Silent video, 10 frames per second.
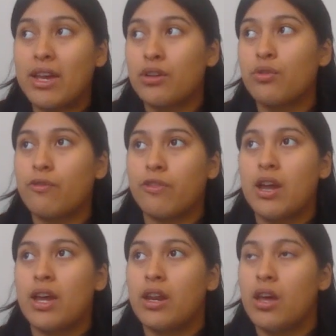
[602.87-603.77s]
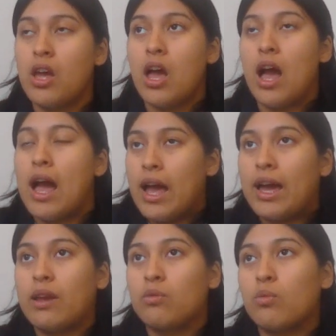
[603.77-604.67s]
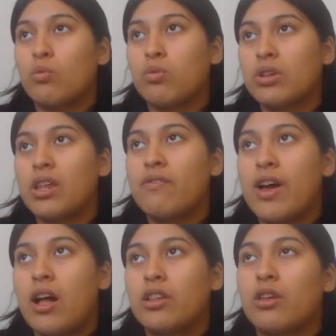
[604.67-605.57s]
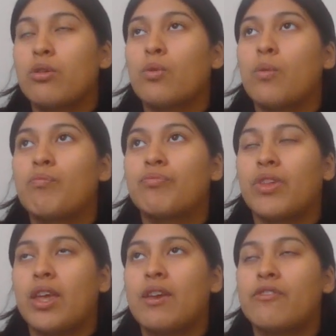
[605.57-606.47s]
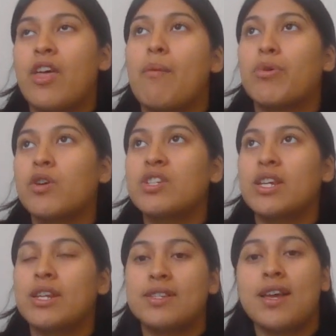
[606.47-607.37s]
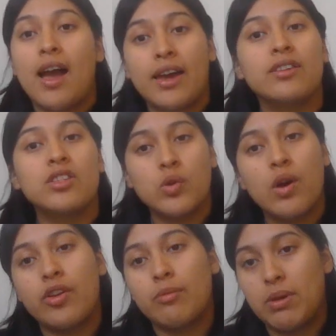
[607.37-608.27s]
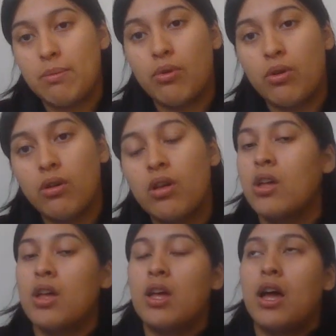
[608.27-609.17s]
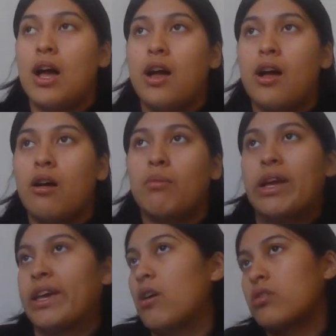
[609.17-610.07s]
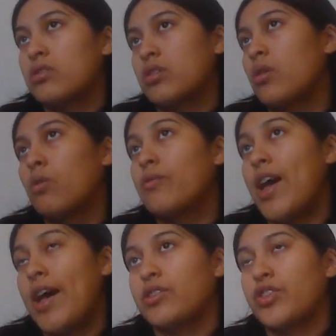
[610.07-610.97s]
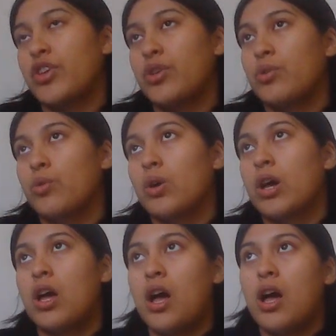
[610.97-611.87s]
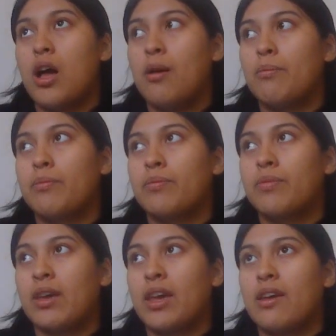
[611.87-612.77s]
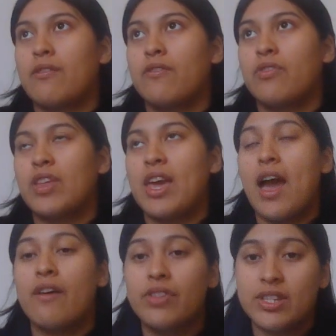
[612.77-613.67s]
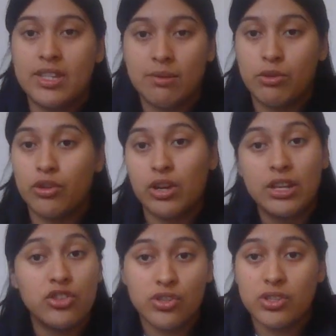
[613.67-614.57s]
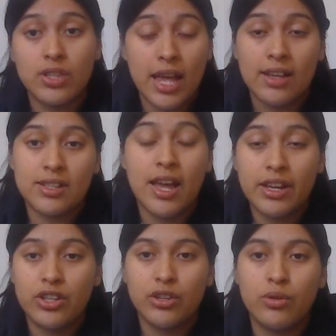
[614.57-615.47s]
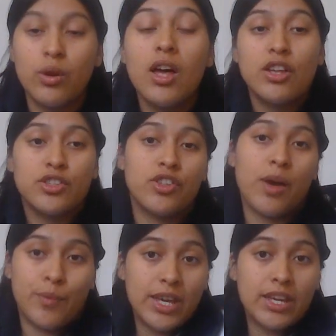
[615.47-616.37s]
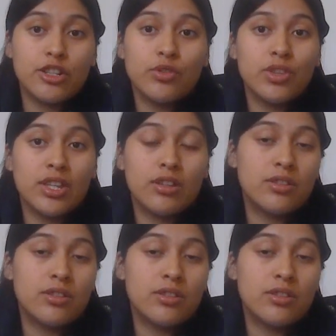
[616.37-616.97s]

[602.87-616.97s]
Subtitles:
or make a new friend, I really value if that person is kind to other people. I also value if they have the similar interests as I do, so that we could do